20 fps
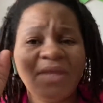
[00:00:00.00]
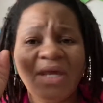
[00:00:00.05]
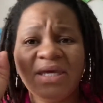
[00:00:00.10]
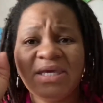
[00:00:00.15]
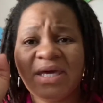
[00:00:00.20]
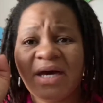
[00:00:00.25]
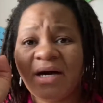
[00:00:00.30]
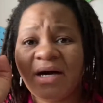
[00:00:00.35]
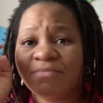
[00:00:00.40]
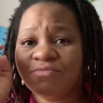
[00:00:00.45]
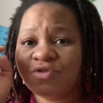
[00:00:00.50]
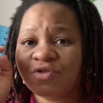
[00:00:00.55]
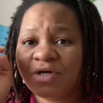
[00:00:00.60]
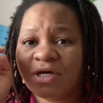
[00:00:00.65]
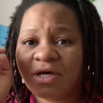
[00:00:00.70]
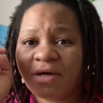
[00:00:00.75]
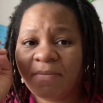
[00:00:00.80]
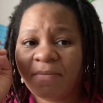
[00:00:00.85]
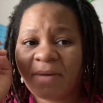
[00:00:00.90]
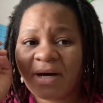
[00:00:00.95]
yeah, I'm
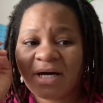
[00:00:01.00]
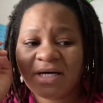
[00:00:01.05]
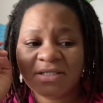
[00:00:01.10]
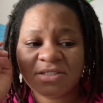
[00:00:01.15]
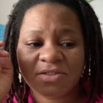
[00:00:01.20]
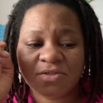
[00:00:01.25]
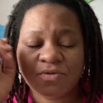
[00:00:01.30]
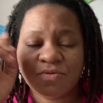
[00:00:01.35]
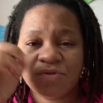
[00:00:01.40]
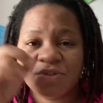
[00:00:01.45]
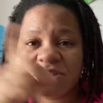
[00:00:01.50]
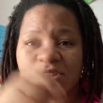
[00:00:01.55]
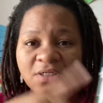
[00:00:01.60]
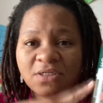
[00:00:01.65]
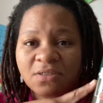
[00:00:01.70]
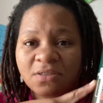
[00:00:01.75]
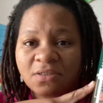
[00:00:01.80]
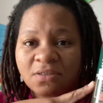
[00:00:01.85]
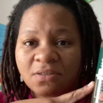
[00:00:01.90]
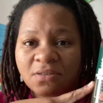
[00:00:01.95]
drinking my
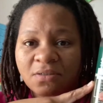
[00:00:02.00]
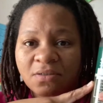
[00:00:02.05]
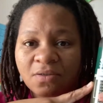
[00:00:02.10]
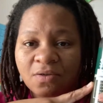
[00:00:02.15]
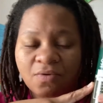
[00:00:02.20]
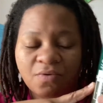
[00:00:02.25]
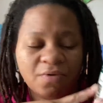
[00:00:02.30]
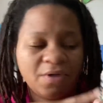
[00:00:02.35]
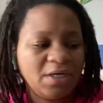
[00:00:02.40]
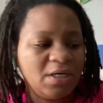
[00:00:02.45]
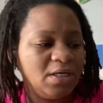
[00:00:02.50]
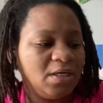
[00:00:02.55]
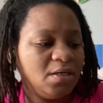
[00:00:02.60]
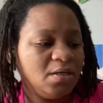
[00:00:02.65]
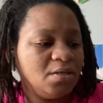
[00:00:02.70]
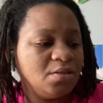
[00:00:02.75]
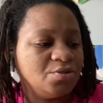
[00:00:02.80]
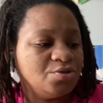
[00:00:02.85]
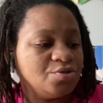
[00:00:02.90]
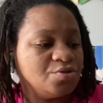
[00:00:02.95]
Suja
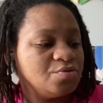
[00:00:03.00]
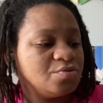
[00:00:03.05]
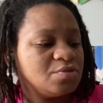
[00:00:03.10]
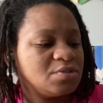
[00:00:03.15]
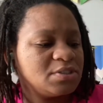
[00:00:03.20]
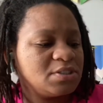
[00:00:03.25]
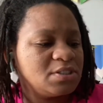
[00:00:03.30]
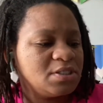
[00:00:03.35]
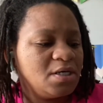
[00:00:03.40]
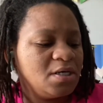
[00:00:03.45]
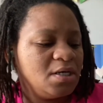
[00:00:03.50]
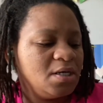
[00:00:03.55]
green juice,